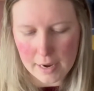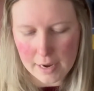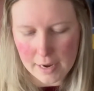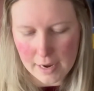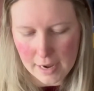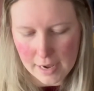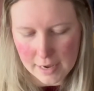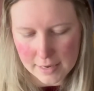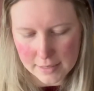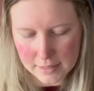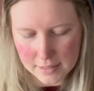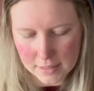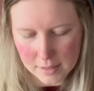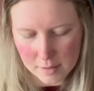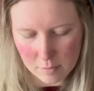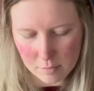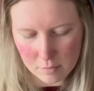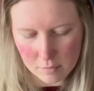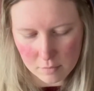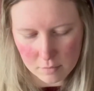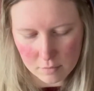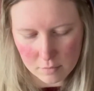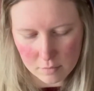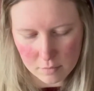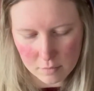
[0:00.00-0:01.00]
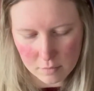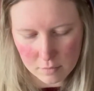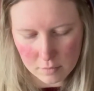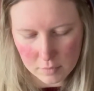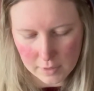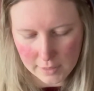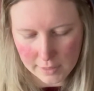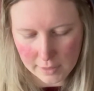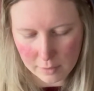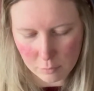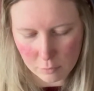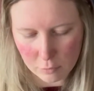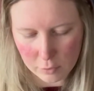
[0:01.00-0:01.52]
it has some
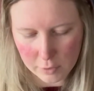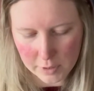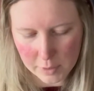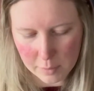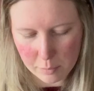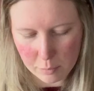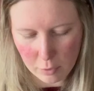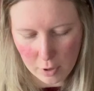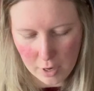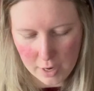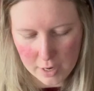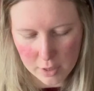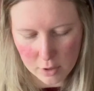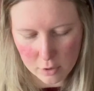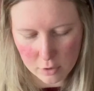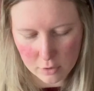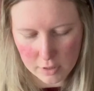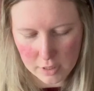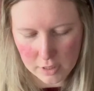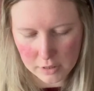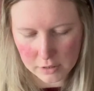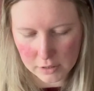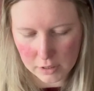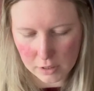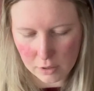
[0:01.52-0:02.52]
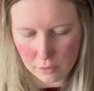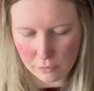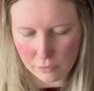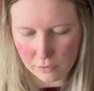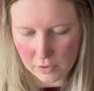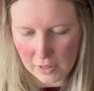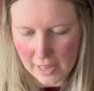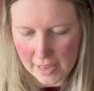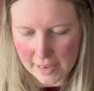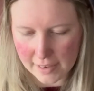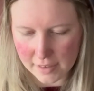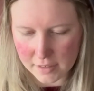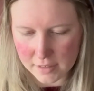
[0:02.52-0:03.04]
like really bright green little
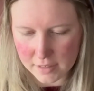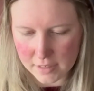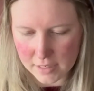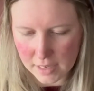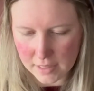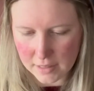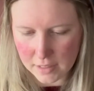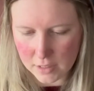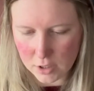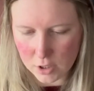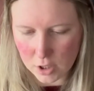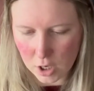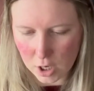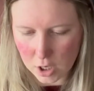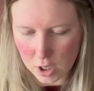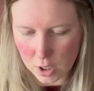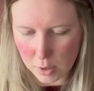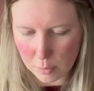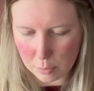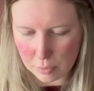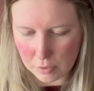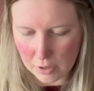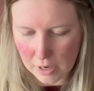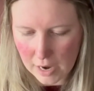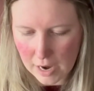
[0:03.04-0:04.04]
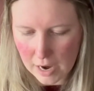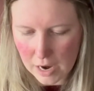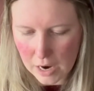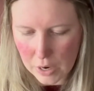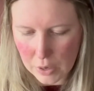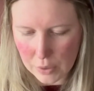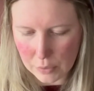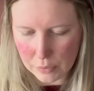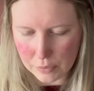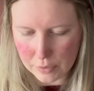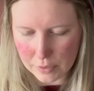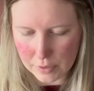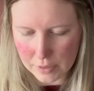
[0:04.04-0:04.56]
flecks and then darker
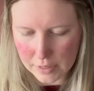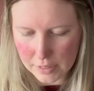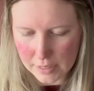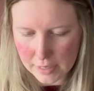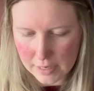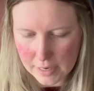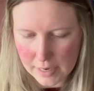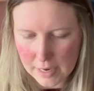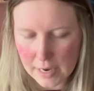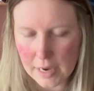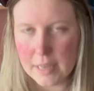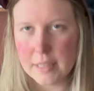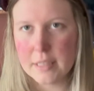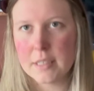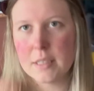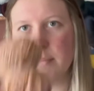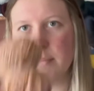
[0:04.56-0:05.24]
brown and some